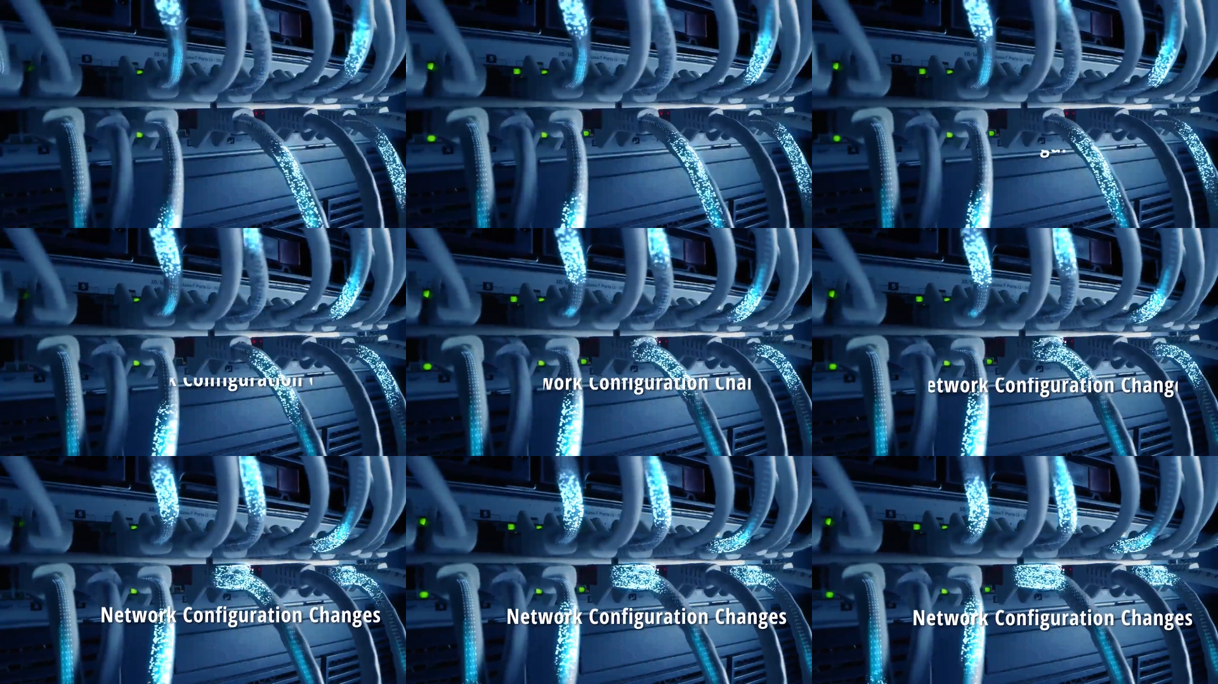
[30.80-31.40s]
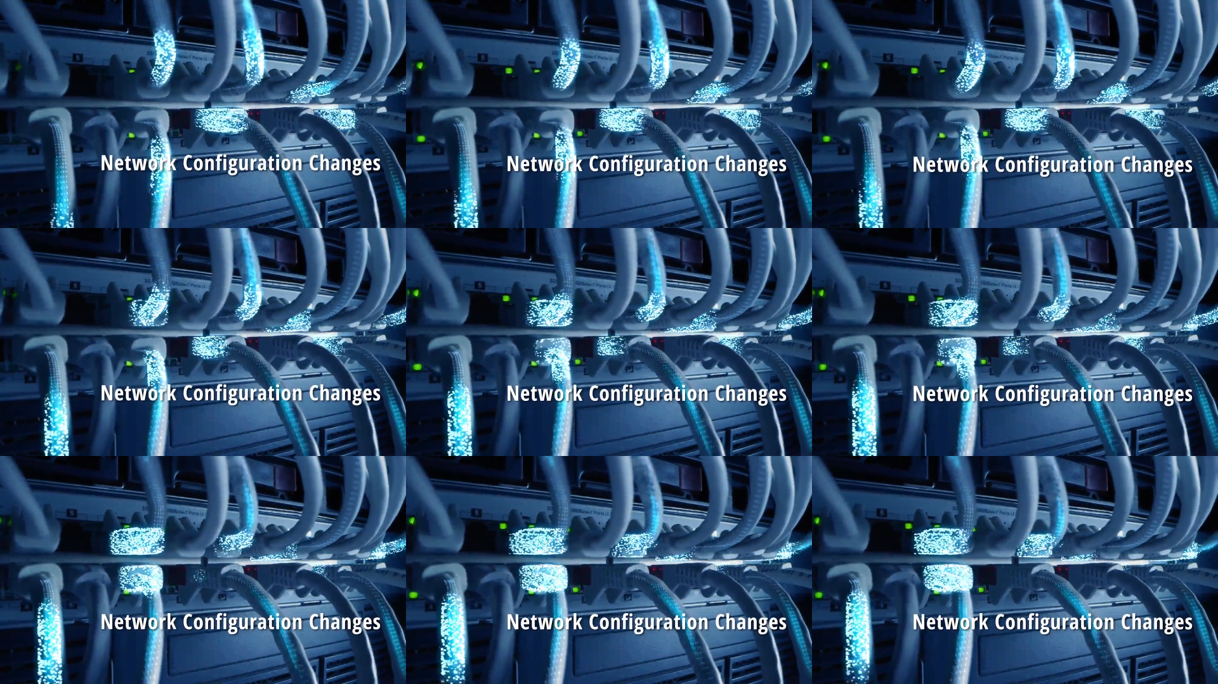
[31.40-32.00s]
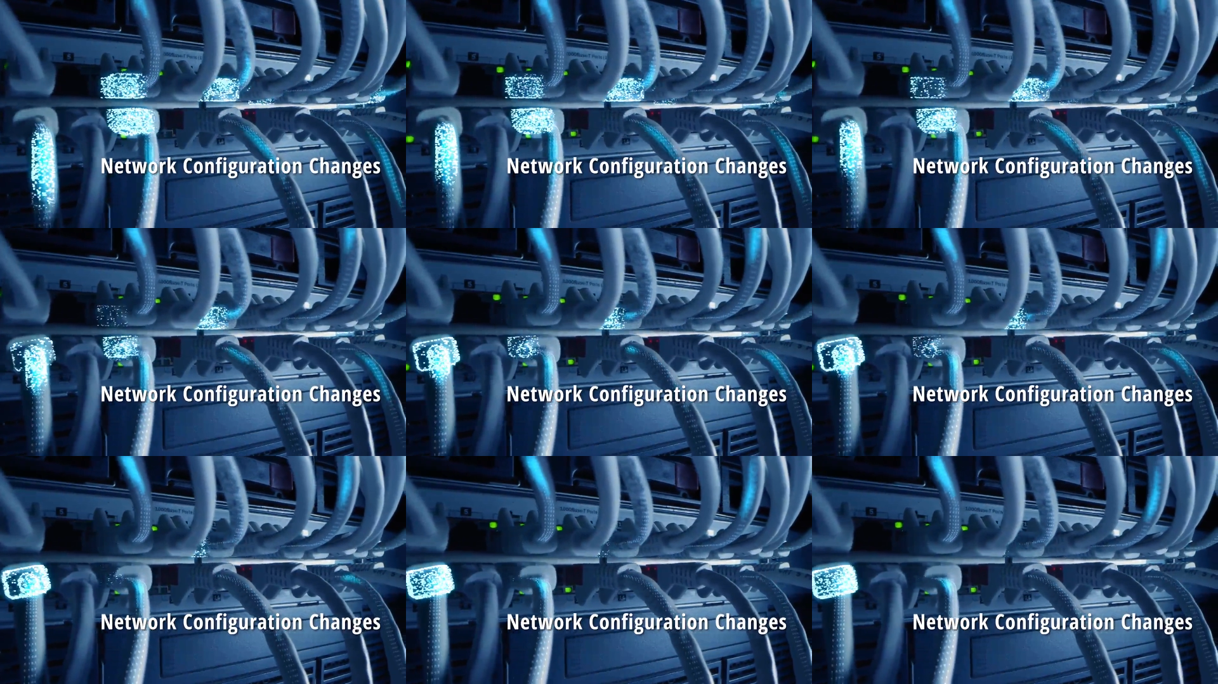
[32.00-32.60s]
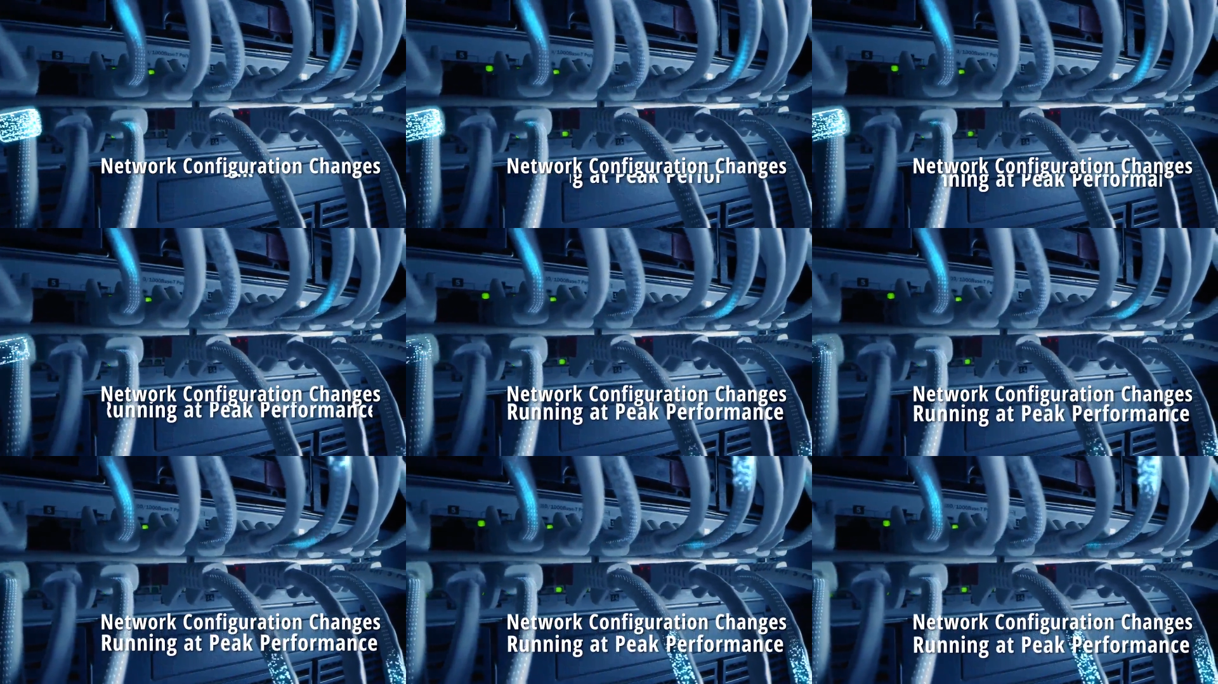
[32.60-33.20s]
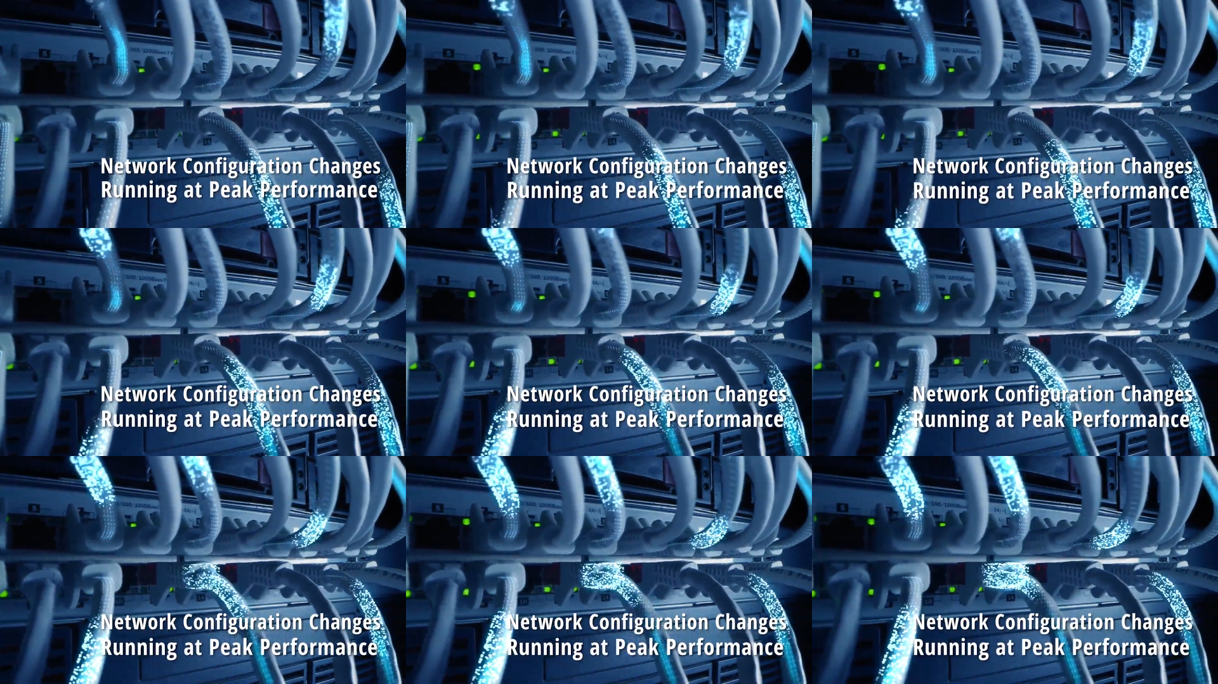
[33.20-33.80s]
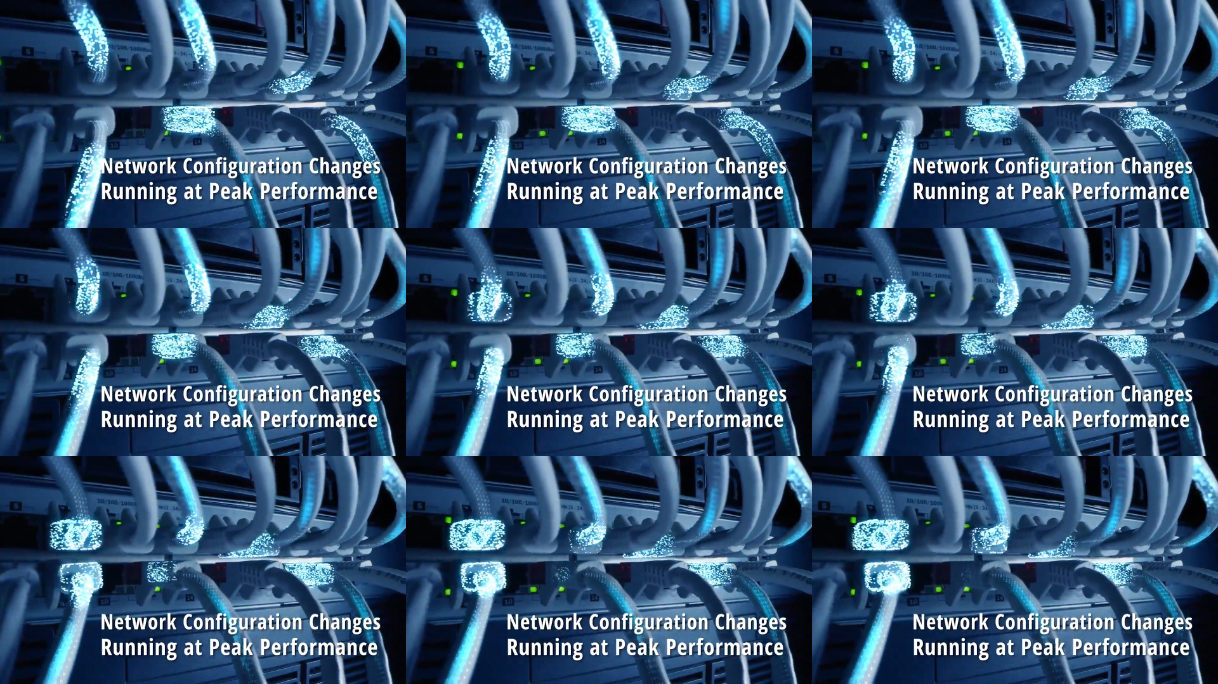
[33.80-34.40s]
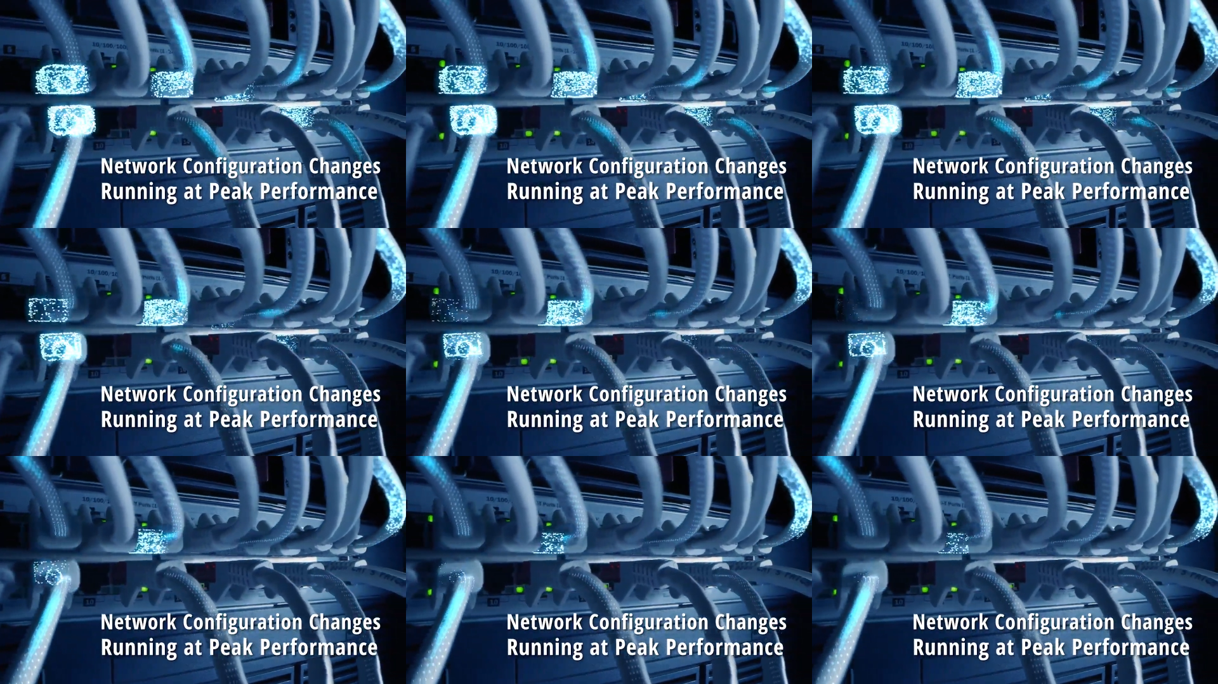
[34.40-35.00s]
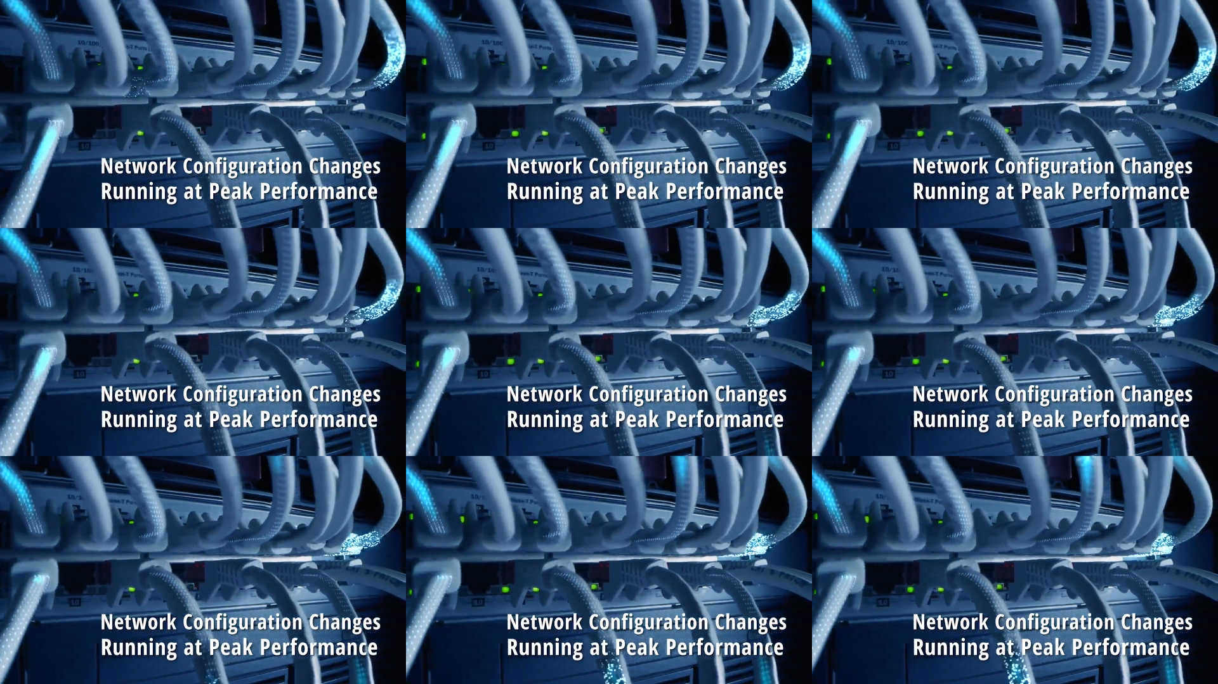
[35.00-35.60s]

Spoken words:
[unreadable: no face in view]